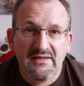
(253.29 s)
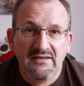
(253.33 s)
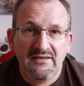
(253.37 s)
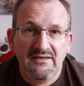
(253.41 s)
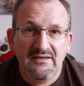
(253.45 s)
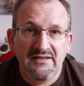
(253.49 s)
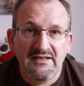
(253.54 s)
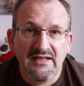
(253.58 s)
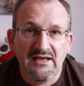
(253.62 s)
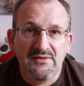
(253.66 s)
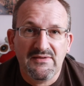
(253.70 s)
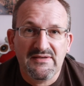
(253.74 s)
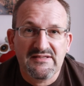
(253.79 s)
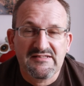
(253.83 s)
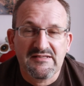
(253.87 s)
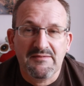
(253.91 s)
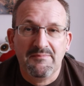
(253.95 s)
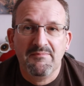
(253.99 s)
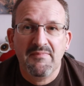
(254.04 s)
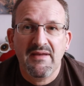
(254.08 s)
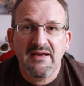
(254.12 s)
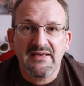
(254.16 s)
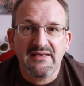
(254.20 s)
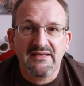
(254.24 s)
You know, it's a
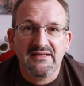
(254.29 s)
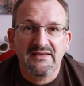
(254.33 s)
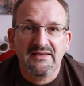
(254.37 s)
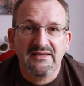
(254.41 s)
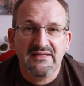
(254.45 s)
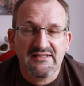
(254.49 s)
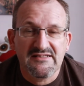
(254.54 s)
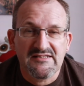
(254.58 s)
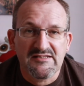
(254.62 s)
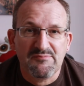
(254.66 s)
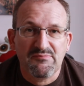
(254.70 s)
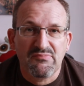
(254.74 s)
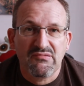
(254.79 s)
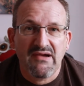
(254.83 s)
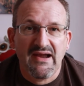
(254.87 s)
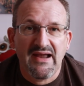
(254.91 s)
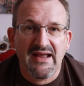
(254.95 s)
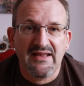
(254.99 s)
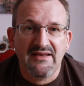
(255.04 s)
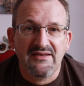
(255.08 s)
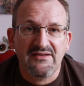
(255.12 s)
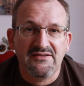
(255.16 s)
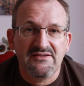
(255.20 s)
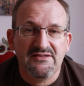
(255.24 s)
make, it's a
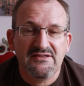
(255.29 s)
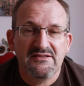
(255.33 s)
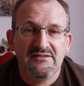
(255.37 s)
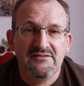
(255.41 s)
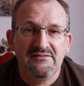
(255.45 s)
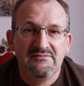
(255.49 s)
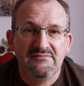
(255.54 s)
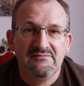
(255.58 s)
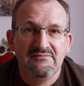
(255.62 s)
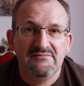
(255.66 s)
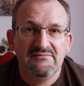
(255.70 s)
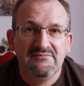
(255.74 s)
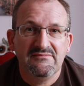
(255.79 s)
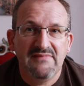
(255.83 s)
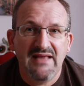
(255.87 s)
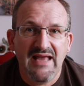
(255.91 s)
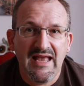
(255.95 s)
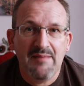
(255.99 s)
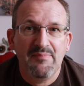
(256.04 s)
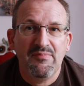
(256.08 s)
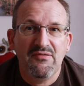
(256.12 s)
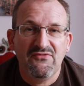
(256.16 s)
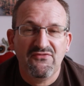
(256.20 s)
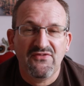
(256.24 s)
brand.
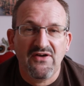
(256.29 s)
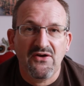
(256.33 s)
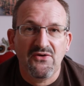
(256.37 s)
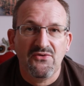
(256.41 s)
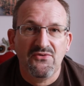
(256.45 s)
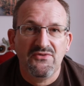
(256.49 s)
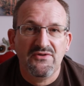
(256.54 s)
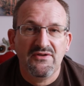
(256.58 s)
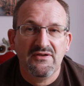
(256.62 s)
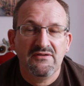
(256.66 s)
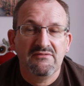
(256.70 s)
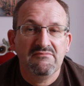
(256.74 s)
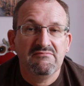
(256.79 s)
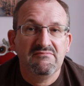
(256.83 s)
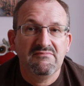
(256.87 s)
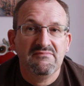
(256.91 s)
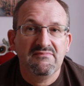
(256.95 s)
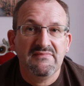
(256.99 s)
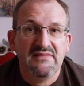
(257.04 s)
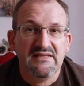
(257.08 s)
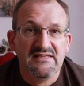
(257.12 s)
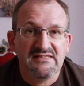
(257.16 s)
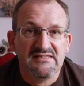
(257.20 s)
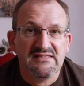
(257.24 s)
Epiphone
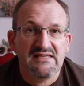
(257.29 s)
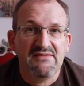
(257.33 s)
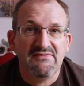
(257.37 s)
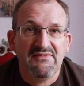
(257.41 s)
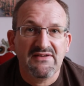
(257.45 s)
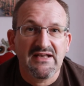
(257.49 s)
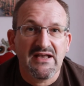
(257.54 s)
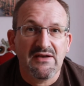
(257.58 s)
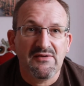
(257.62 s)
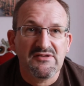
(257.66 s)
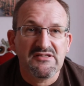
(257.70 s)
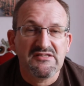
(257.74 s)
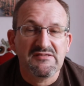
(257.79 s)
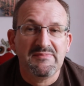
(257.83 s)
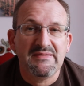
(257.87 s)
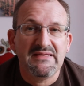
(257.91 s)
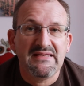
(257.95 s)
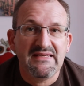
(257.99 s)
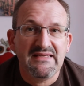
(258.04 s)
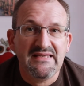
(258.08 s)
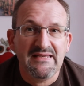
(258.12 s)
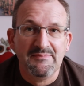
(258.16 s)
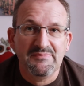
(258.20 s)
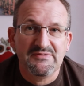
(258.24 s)
is never going to
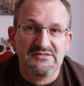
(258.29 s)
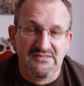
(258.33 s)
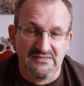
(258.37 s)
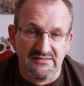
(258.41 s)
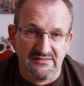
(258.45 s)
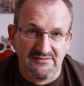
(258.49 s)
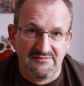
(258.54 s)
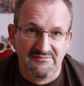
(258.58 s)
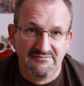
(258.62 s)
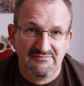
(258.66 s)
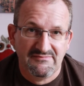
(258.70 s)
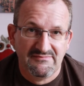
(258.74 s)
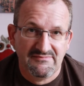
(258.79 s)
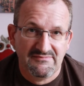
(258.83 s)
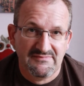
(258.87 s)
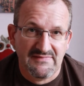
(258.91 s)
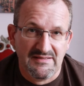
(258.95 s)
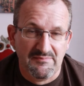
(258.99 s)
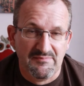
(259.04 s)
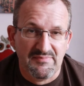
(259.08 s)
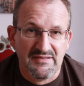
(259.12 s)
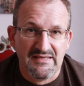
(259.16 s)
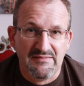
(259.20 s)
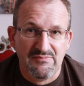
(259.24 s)
be Gibson
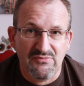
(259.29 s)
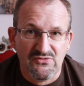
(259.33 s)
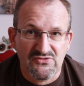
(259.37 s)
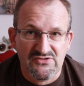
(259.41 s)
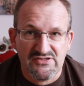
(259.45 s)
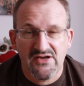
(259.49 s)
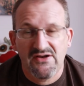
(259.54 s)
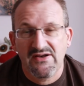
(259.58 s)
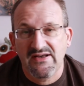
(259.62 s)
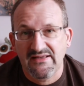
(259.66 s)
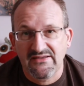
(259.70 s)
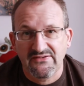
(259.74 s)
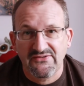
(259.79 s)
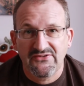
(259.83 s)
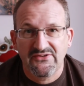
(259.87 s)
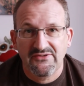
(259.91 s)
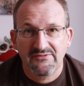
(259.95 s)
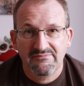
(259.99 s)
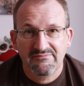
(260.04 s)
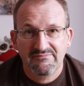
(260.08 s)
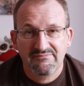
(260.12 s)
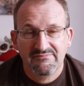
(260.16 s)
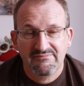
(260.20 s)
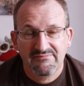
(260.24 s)
in people's eyes,
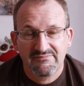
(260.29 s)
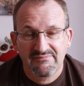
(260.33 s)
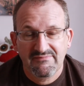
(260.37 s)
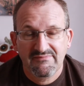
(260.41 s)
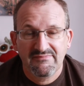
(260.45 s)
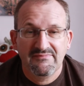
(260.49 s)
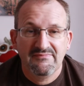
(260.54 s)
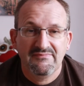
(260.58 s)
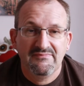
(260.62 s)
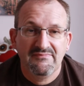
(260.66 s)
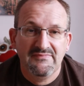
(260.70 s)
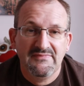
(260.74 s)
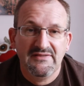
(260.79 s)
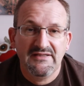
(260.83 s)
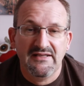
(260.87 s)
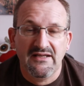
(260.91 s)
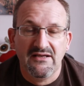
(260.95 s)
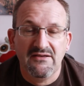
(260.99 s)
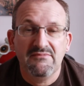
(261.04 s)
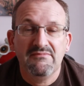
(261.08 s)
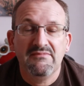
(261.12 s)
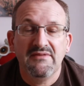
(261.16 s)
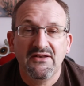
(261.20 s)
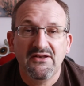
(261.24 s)
you
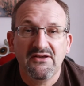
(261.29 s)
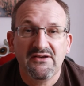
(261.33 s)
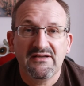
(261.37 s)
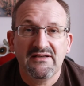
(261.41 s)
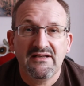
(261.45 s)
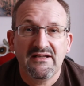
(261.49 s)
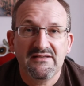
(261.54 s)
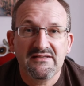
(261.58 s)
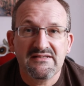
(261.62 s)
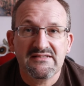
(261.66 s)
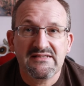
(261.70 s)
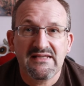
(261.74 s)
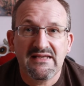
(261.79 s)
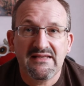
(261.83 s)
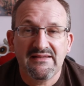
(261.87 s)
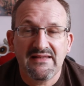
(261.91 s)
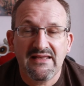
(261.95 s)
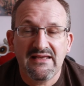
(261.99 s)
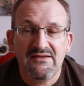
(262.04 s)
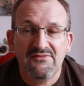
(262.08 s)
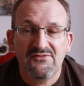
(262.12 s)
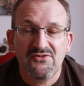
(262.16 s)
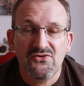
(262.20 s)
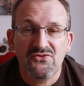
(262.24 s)
know, and I can understand
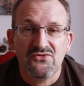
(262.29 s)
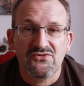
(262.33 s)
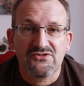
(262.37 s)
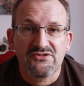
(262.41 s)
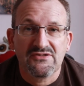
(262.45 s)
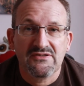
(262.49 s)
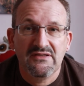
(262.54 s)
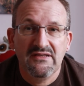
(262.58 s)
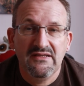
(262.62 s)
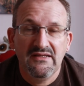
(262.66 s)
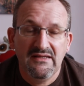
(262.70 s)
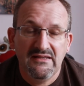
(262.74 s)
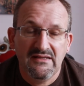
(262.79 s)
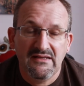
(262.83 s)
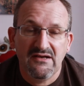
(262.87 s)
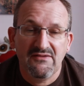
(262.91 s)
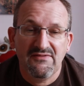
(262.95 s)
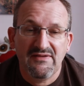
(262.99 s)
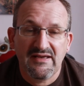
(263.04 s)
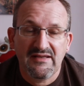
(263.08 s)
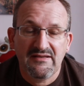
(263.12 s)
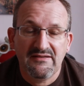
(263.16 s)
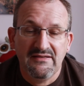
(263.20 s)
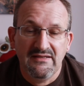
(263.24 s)
that, of course. I've
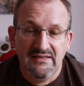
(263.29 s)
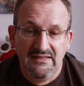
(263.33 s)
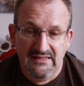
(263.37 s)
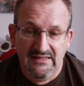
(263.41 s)
had